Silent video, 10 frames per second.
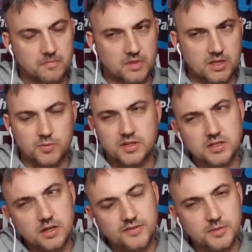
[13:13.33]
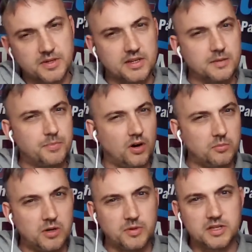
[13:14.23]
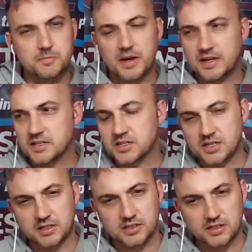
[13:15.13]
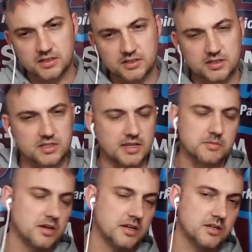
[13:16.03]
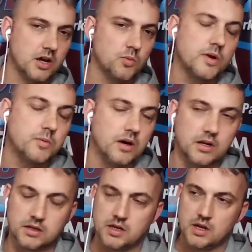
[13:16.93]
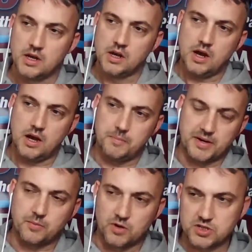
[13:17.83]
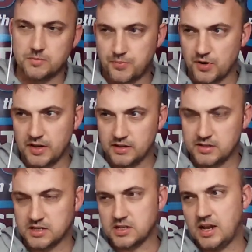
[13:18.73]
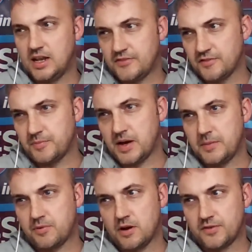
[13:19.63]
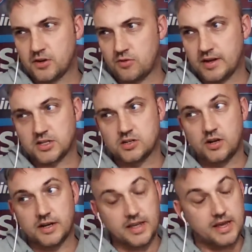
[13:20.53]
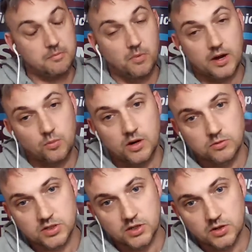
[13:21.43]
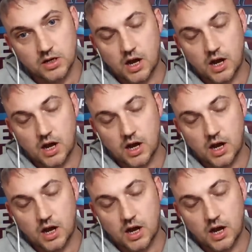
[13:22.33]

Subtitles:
Did we deserve to be near the bottom? Were we as bad as Sunderland and teams like that? No, we weren't. But it wasn't brilliant. Does 11th paper over the cracks slightly? It might well do.